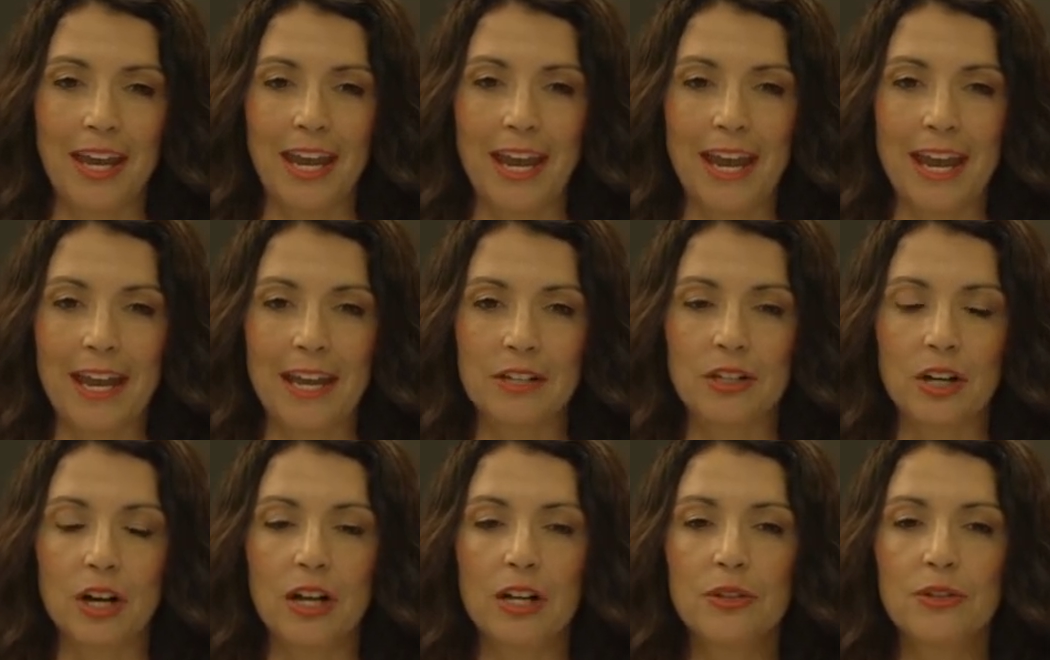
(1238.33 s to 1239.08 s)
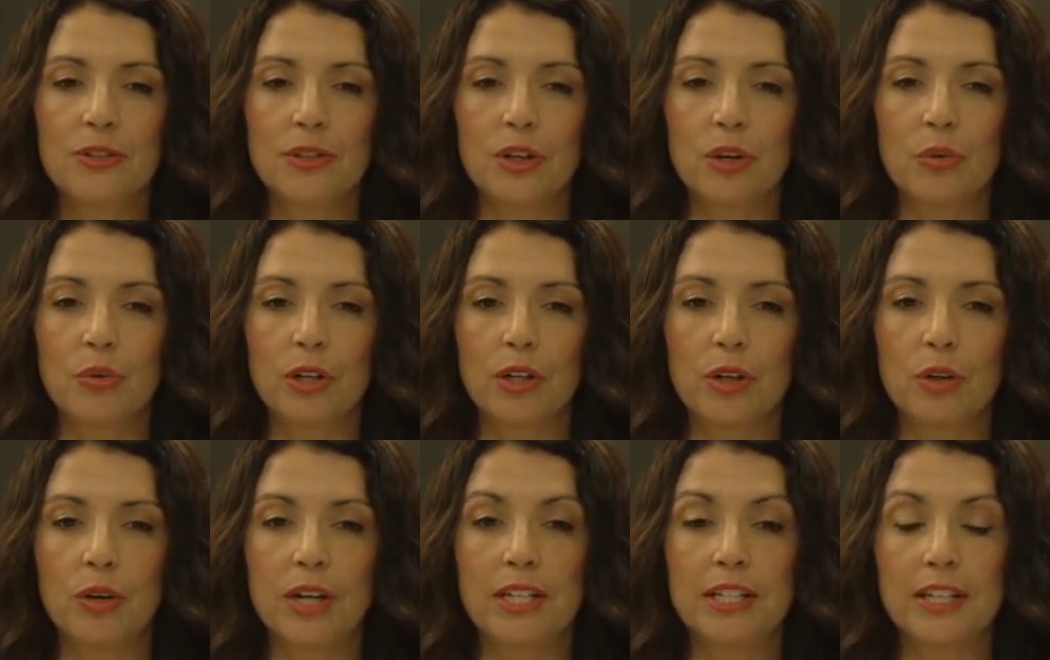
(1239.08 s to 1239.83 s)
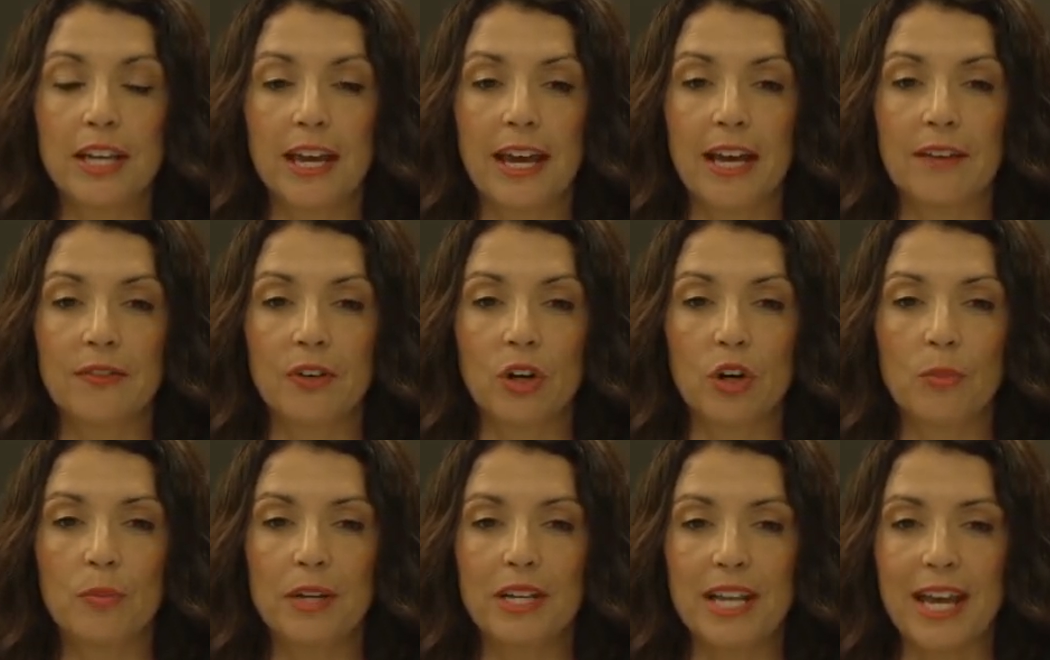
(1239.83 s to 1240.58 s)
And also we're going to have
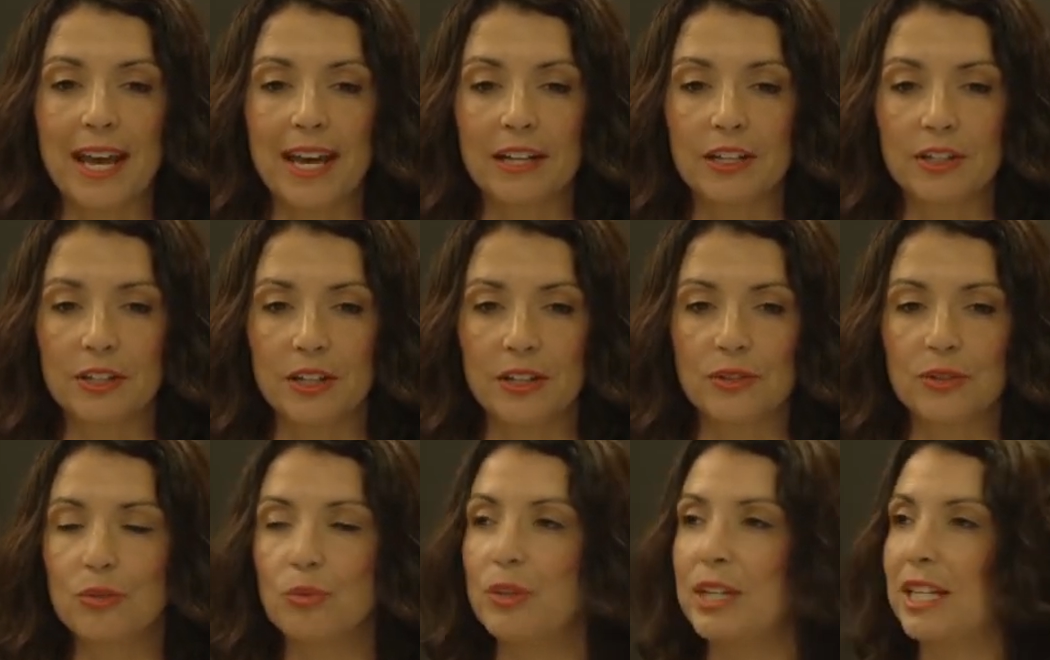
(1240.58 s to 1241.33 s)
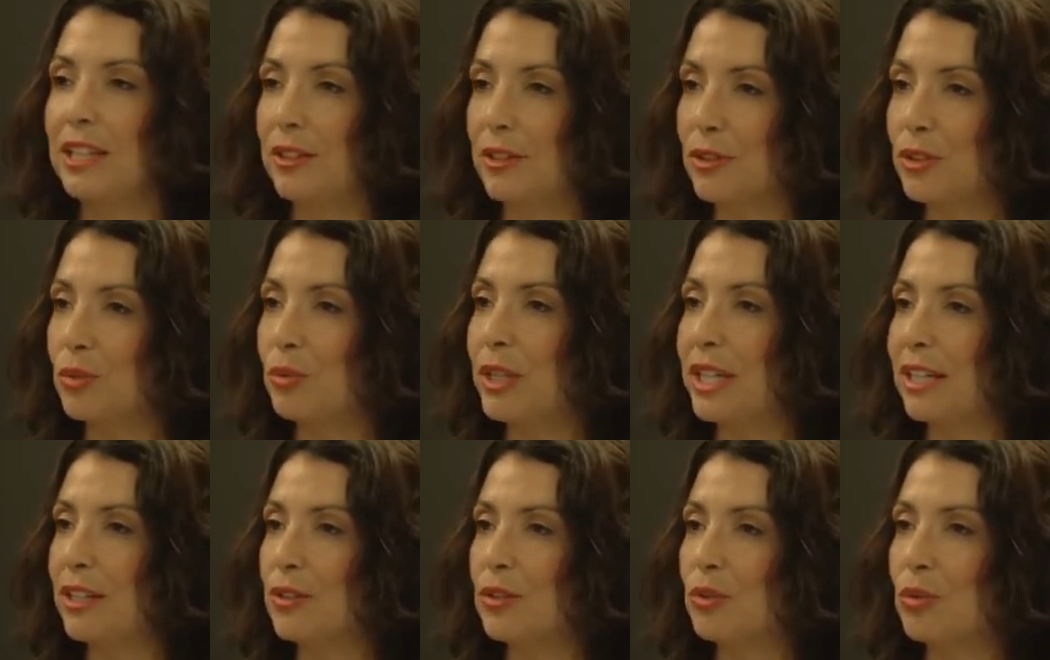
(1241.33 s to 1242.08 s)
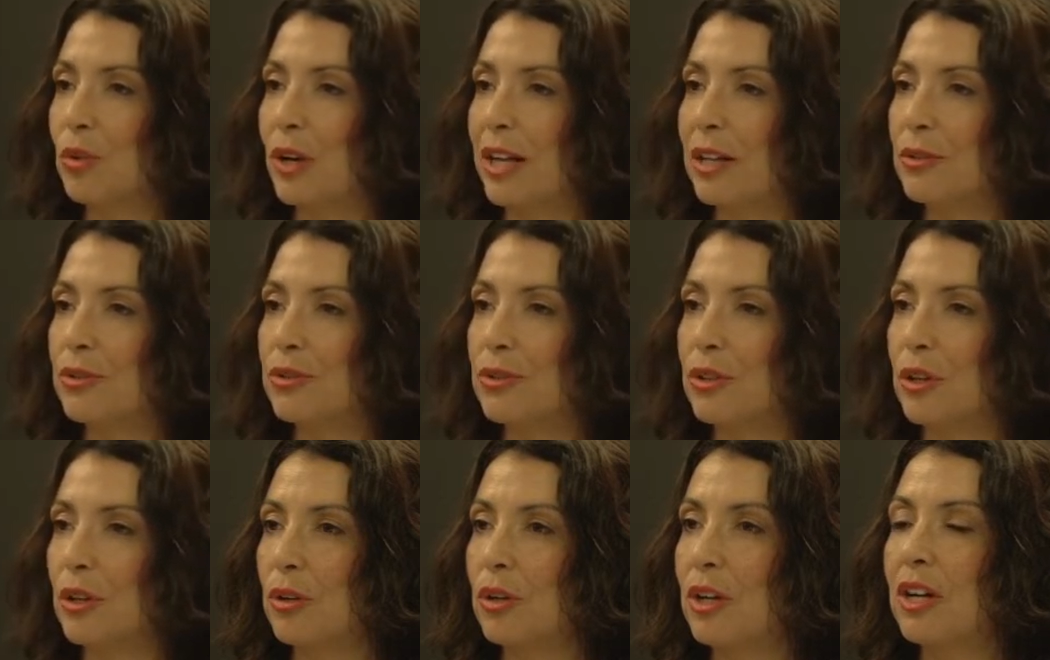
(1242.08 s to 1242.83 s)
open access week this week as well.
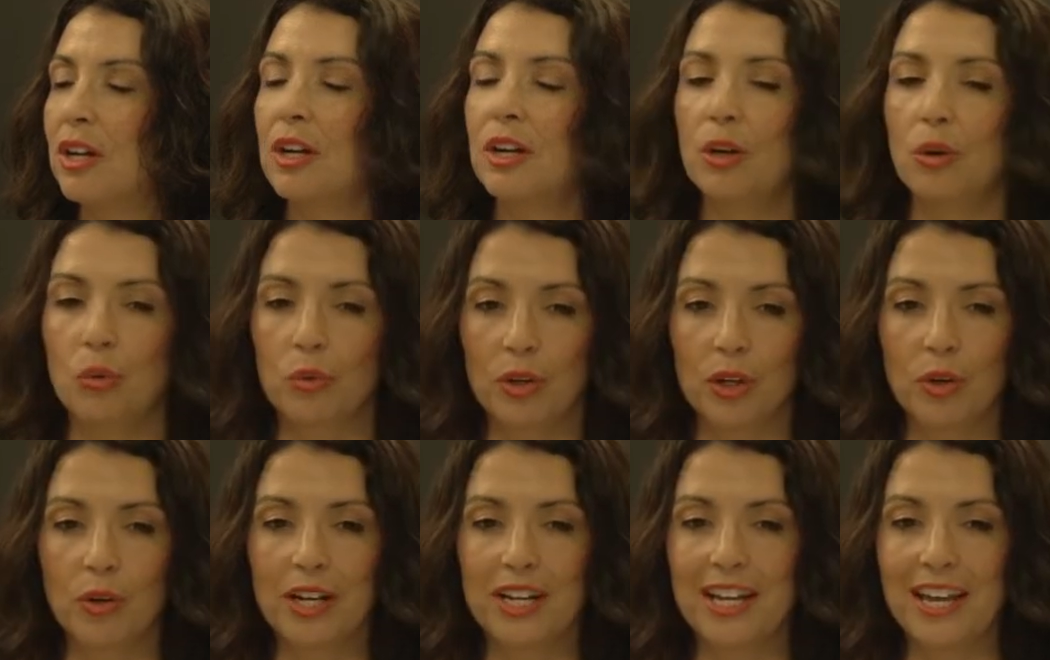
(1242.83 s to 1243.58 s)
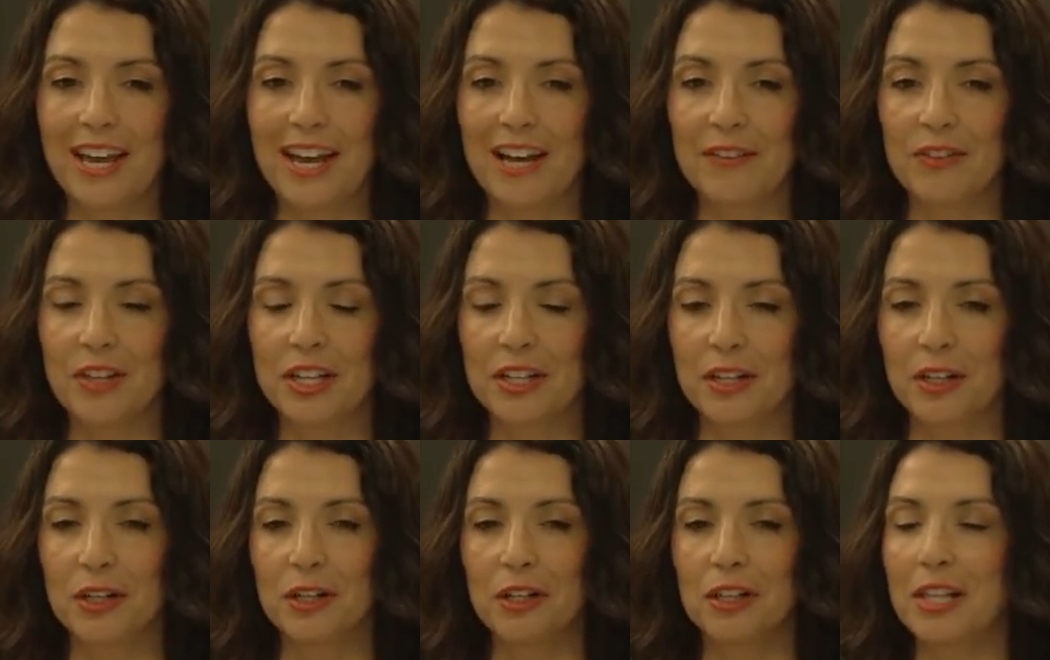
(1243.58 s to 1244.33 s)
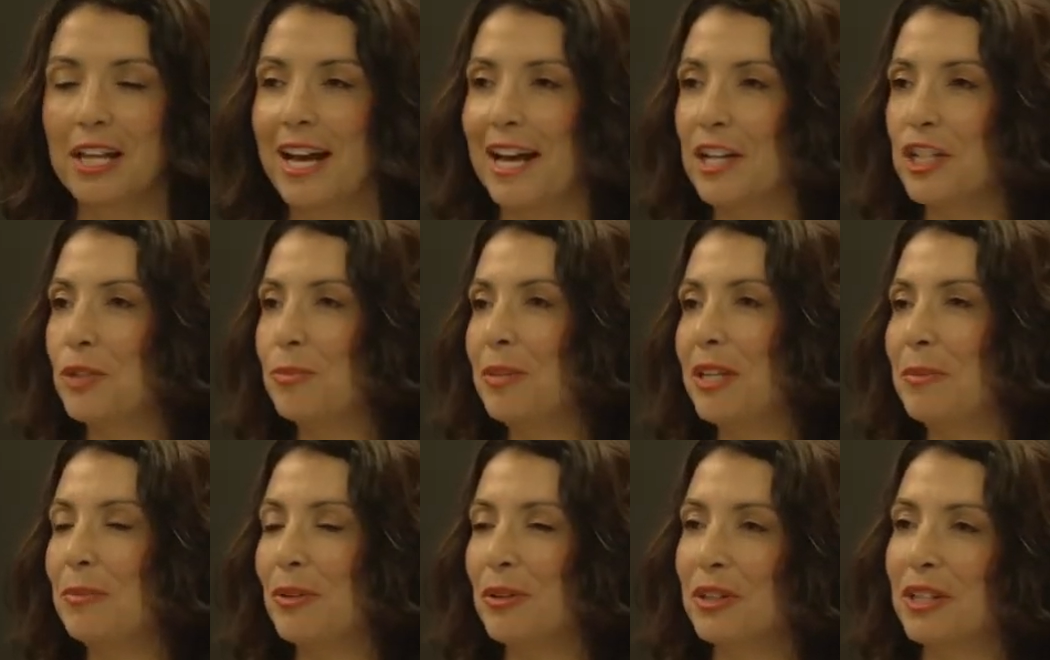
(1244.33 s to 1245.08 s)
So we're going to have like a collage
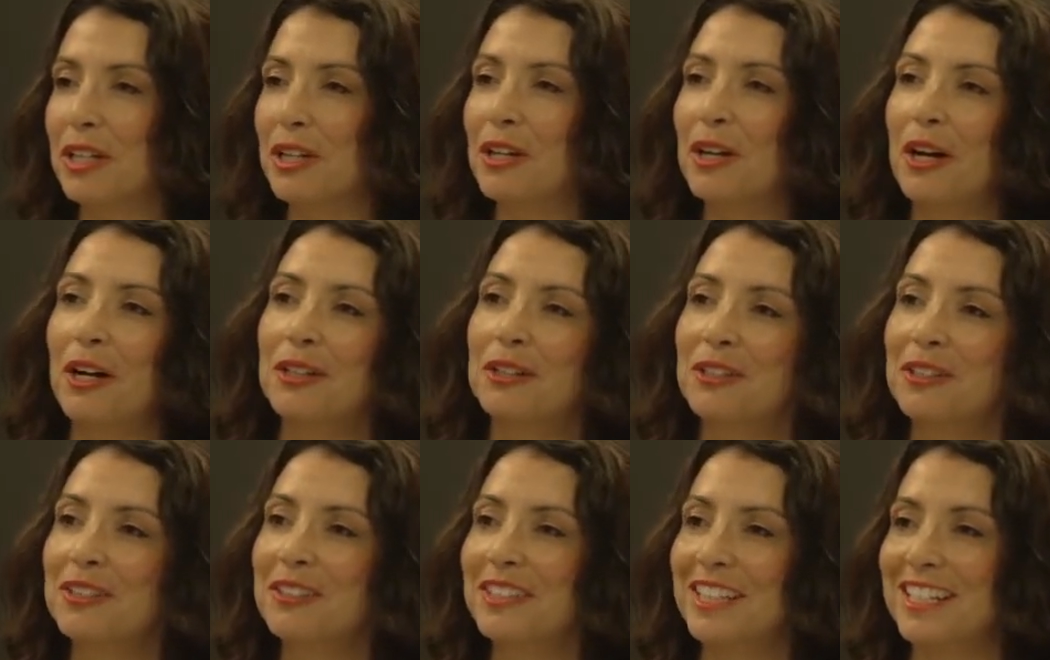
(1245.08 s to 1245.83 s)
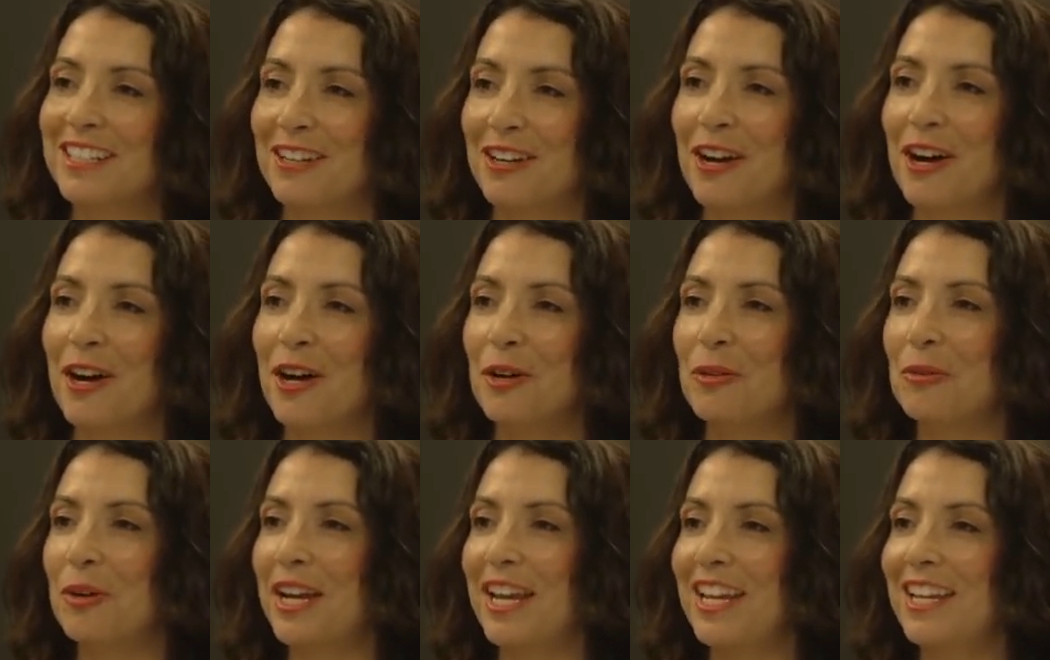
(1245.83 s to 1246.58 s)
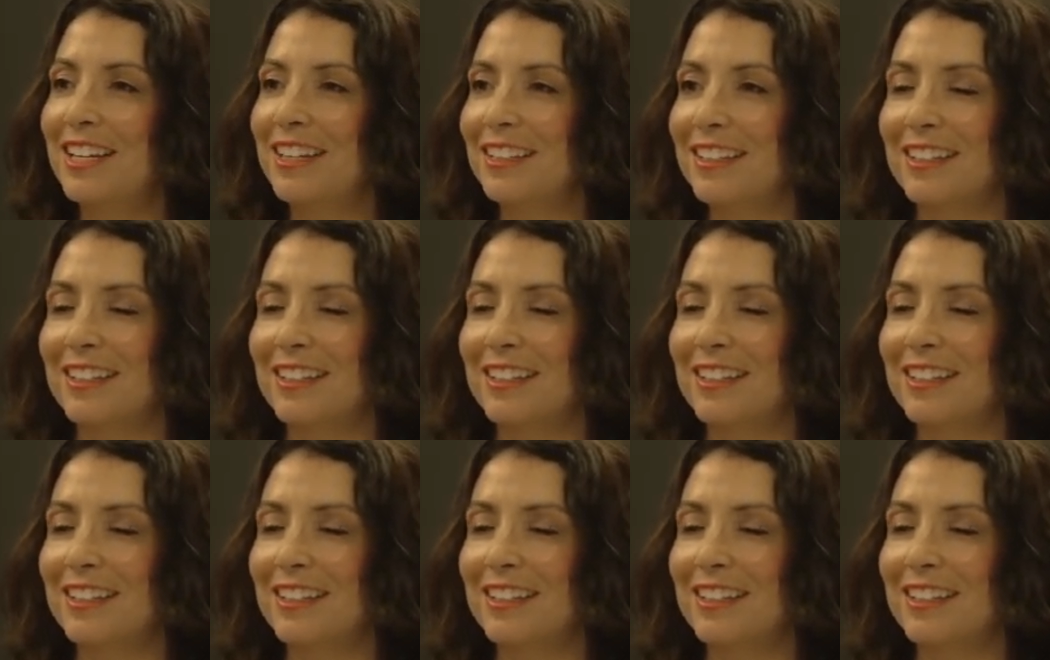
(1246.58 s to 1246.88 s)
people can color in our hallway.